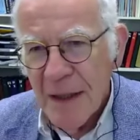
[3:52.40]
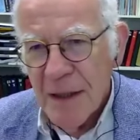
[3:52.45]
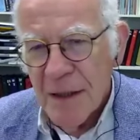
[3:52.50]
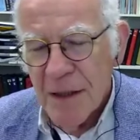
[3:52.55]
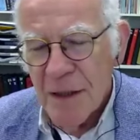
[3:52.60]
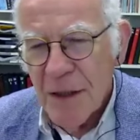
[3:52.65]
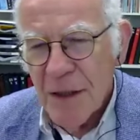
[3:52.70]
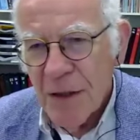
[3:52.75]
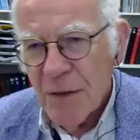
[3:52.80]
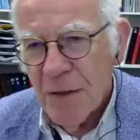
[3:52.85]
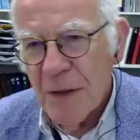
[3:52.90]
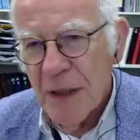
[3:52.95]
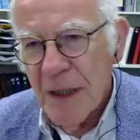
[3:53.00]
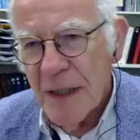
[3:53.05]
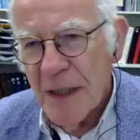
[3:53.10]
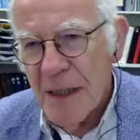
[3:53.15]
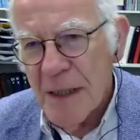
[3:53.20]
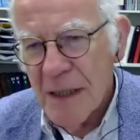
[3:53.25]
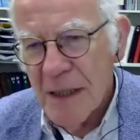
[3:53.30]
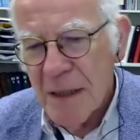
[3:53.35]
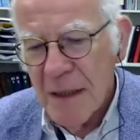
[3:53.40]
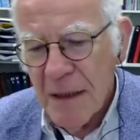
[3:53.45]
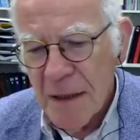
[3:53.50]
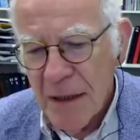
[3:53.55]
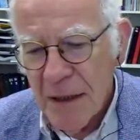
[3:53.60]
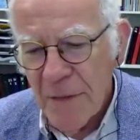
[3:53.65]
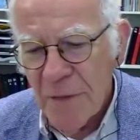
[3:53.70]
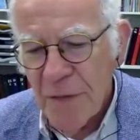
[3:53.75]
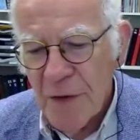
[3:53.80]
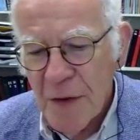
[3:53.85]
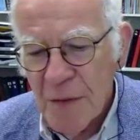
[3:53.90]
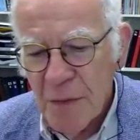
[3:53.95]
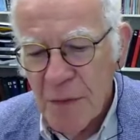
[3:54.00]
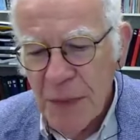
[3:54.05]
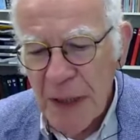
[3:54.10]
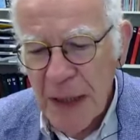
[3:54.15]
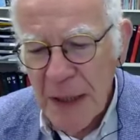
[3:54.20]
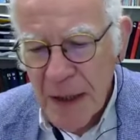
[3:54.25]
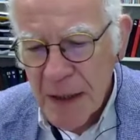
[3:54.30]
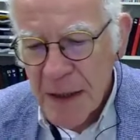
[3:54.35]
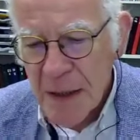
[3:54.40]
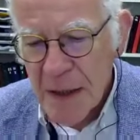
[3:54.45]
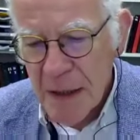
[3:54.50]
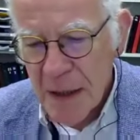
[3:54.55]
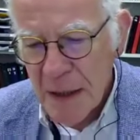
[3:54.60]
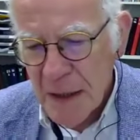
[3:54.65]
So it's different periods